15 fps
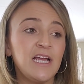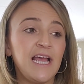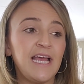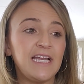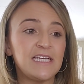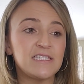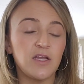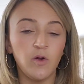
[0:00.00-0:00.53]

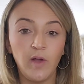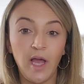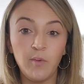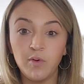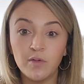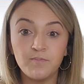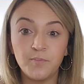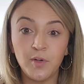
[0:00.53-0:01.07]
And he said, okay,
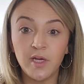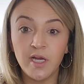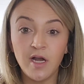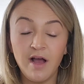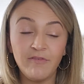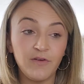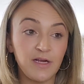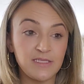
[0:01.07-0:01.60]
we'll put in an
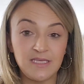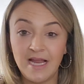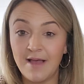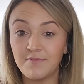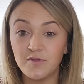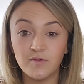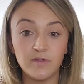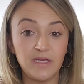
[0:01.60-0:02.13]
offer. I said,
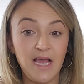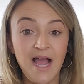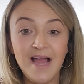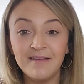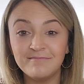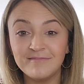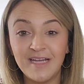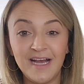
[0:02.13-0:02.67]
absolutely
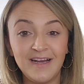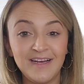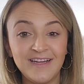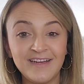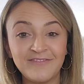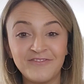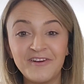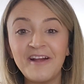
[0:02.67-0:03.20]
not
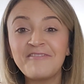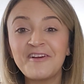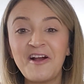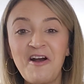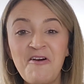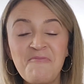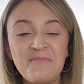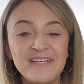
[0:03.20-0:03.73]
on a forever
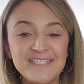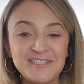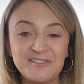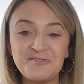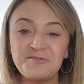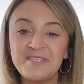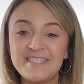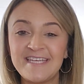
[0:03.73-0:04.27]
home. I said,
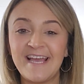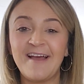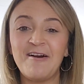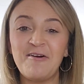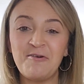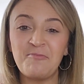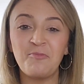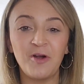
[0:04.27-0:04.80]
you need to get
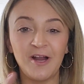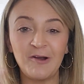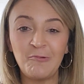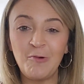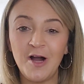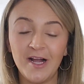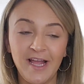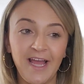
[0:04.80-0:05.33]
home. We're going to
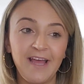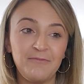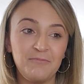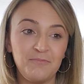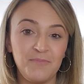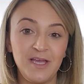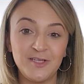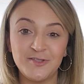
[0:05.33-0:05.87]
walk it,
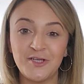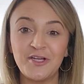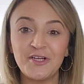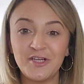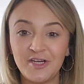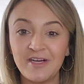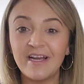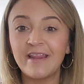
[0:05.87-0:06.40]
make sure
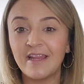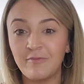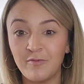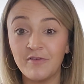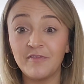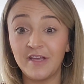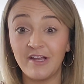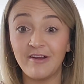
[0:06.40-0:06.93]
you're good, and then
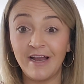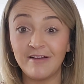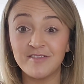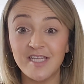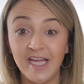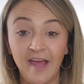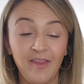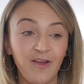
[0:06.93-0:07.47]
we'll figure it out
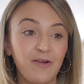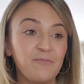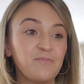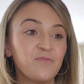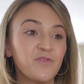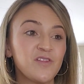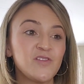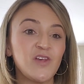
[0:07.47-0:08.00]
together.
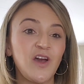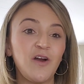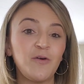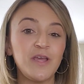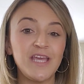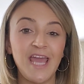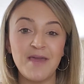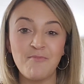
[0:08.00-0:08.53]
So
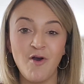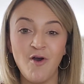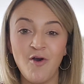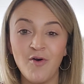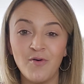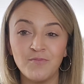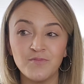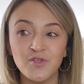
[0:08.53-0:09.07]
he came
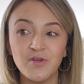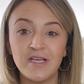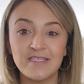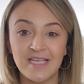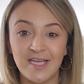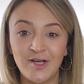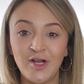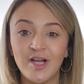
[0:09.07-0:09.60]
home 2
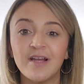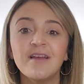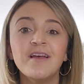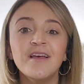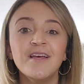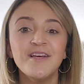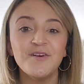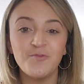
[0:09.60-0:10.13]
days later,
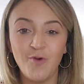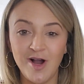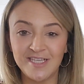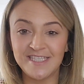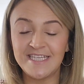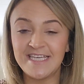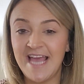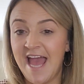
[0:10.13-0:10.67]

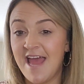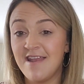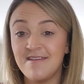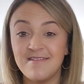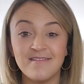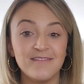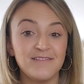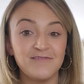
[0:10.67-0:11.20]
walked it
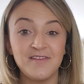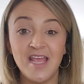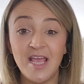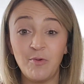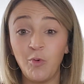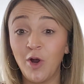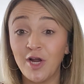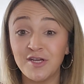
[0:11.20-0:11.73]
again.
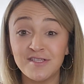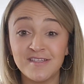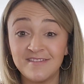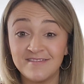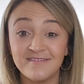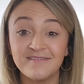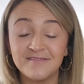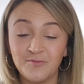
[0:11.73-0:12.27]
It worked.
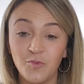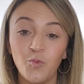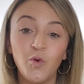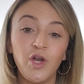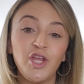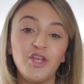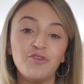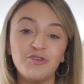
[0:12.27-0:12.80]

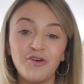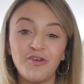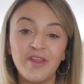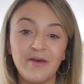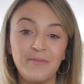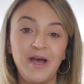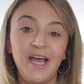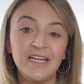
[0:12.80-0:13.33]
Wouldn't you know
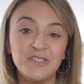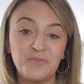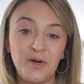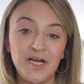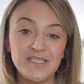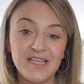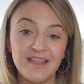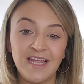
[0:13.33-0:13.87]
that my
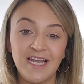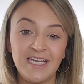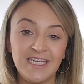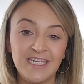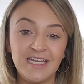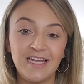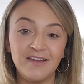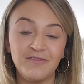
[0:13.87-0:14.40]
deposit that I
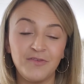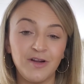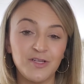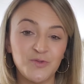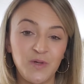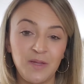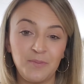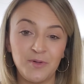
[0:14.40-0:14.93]
needed for a
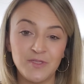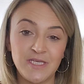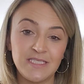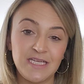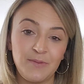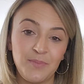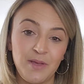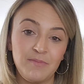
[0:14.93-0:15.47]
20%
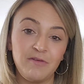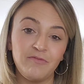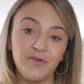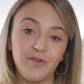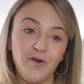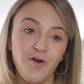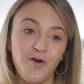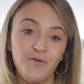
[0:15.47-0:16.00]
down payment for
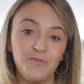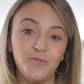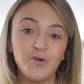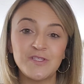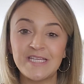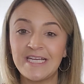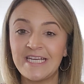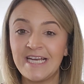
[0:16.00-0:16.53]
the home
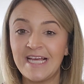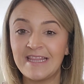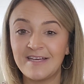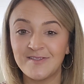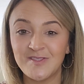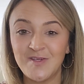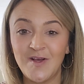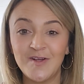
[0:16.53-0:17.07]
was
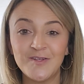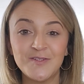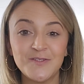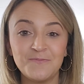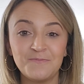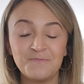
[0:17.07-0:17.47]
$99,000.